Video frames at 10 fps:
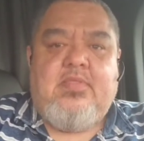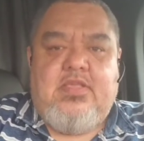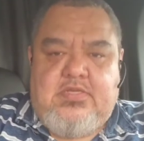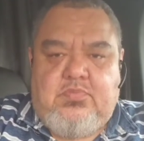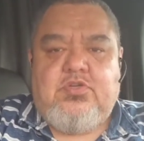
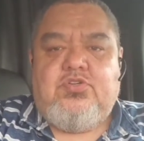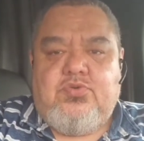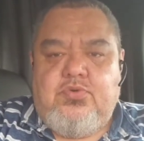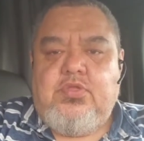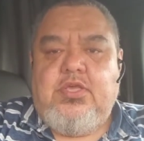this one
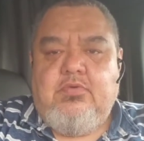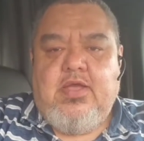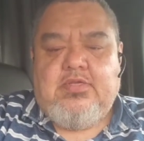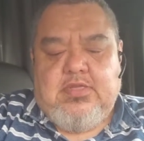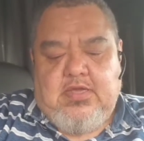truly
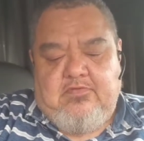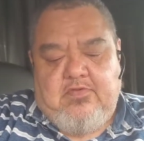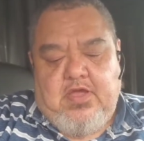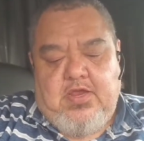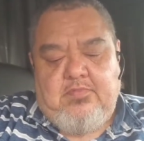writes like a
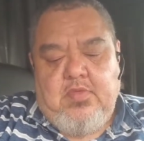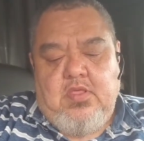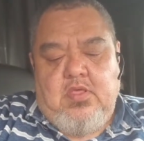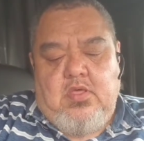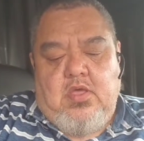fine.
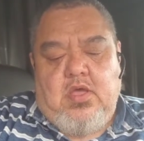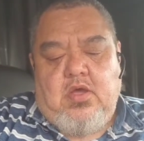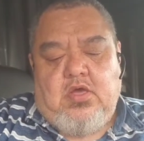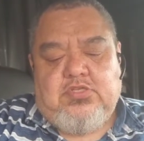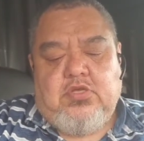
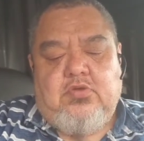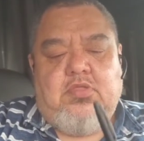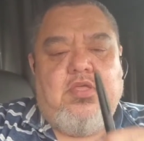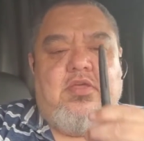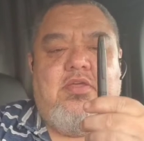Also
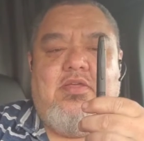the